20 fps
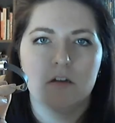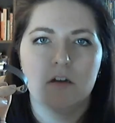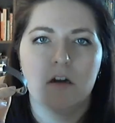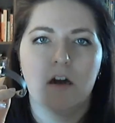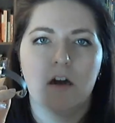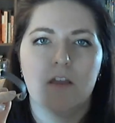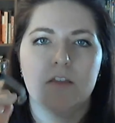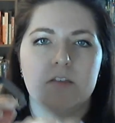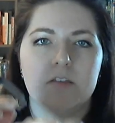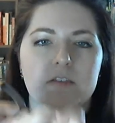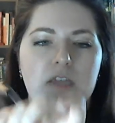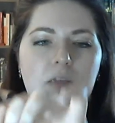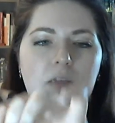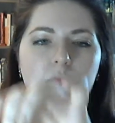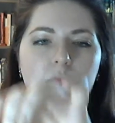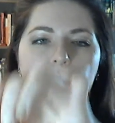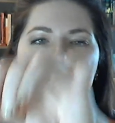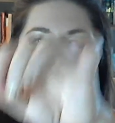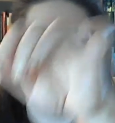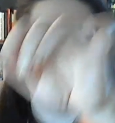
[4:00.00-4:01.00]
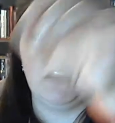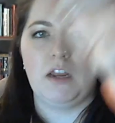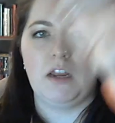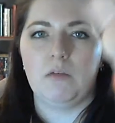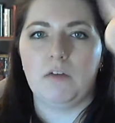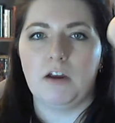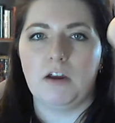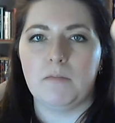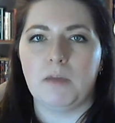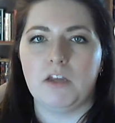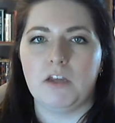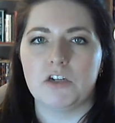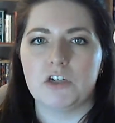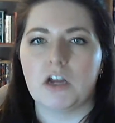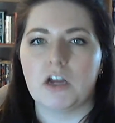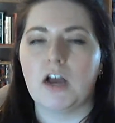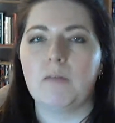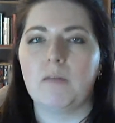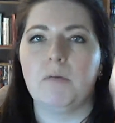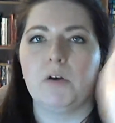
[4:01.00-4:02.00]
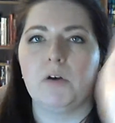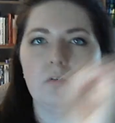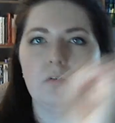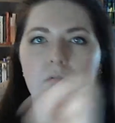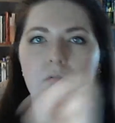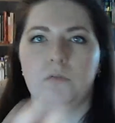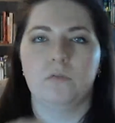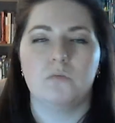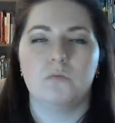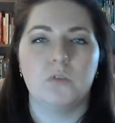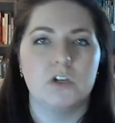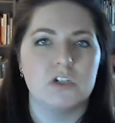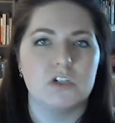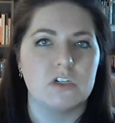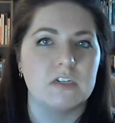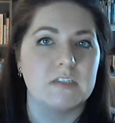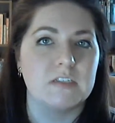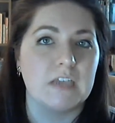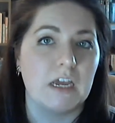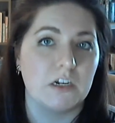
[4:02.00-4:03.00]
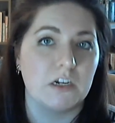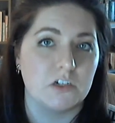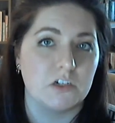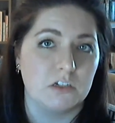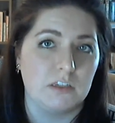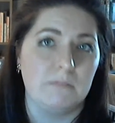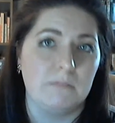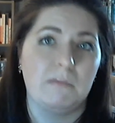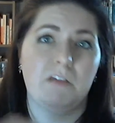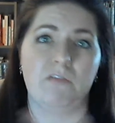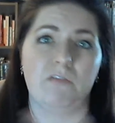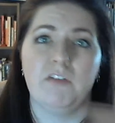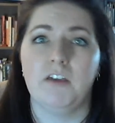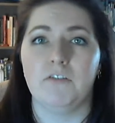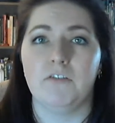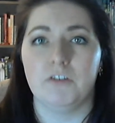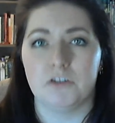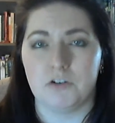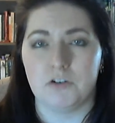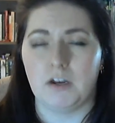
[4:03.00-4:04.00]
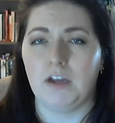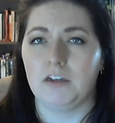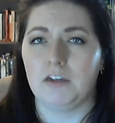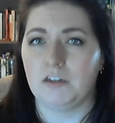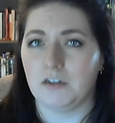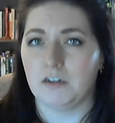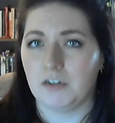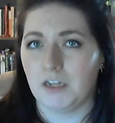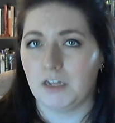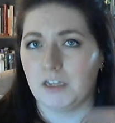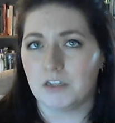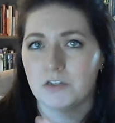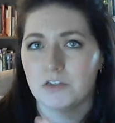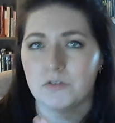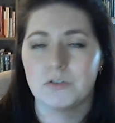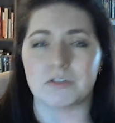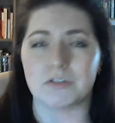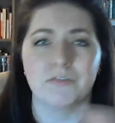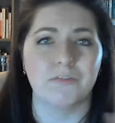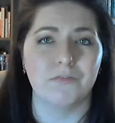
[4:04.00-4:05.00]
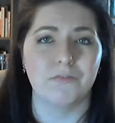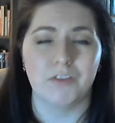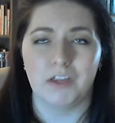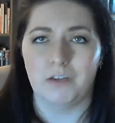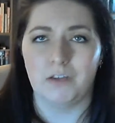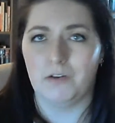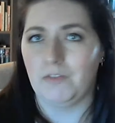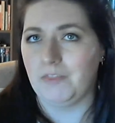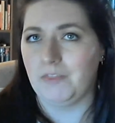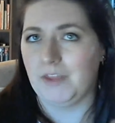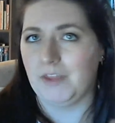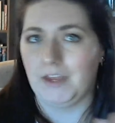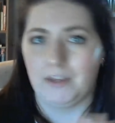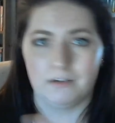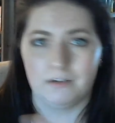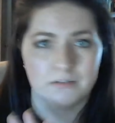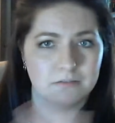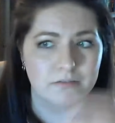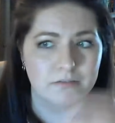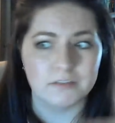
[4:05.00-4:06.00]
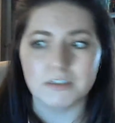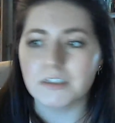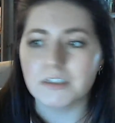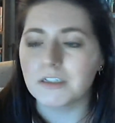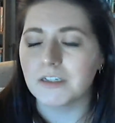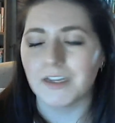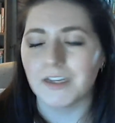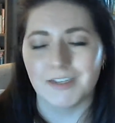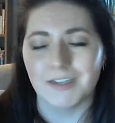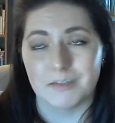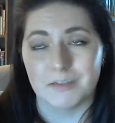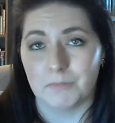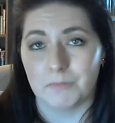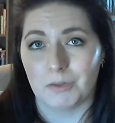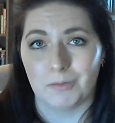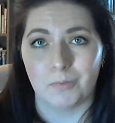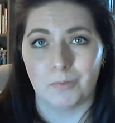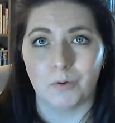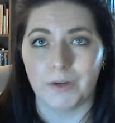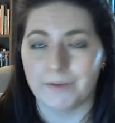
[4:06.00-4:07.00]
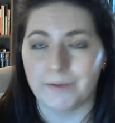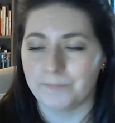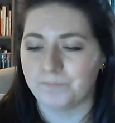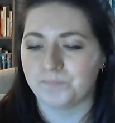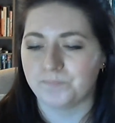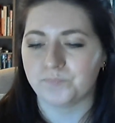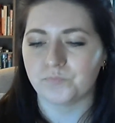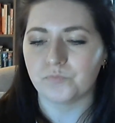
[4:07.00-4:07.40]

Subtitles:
on the same wrist that I wear on my jawbone, which is actually my favorite tracker, and I can do a different video on that at some other point.